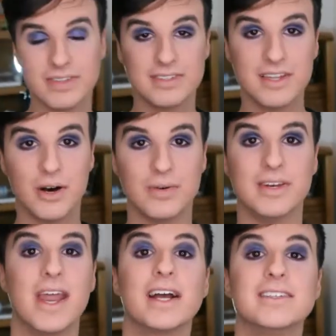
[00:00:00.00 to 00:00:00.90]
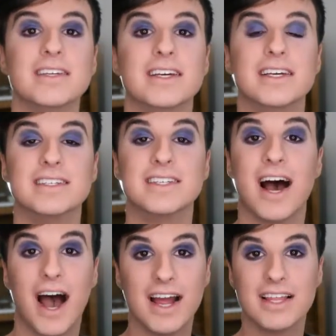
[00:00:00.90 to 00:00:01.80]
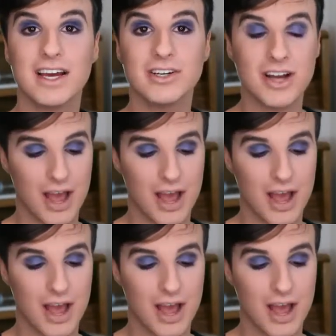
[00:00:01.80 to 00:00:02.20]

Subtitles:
So next is highlighter.